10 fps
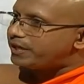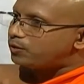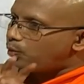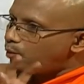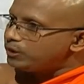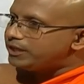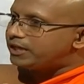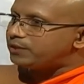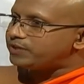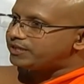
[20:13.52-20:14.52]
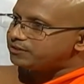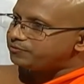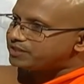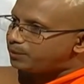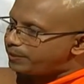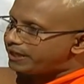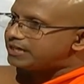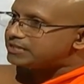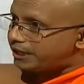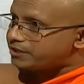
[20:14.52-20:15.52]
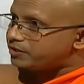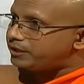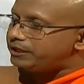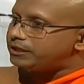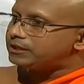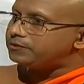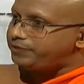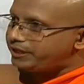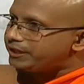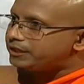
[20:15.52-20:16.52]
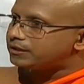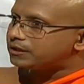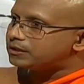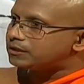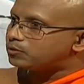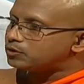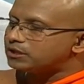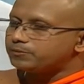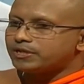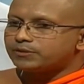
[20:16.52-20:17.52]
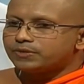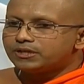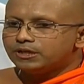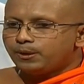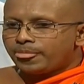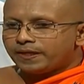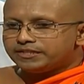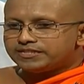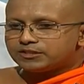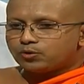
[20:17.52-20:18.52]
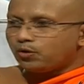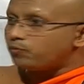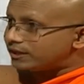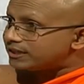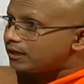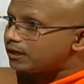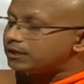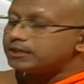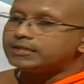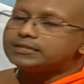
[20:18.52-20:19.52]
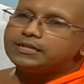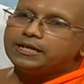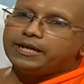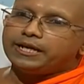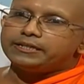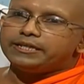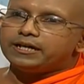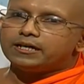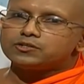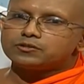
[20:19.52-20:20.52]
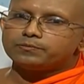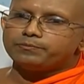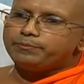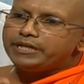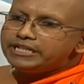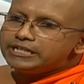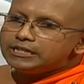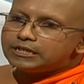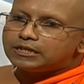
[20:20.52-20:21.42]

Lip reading: that, all the time there is a separate section in the Vinaya, Kosala Mahatma. This is called Vattakandaka, and there are many